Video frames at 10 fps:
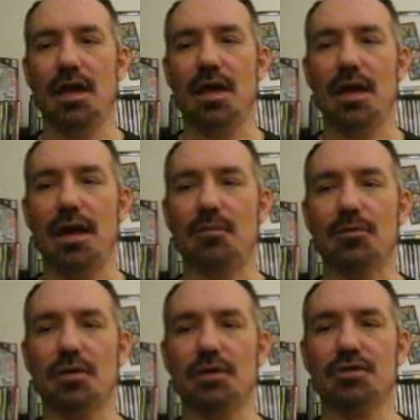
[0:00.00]
and I'm
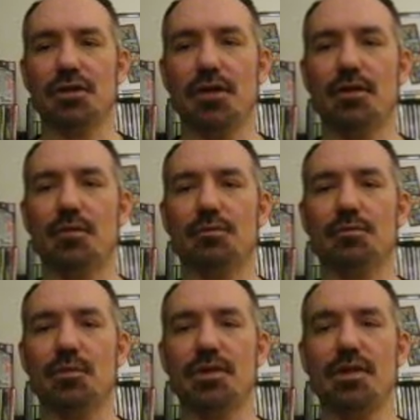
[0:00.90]
going to share them with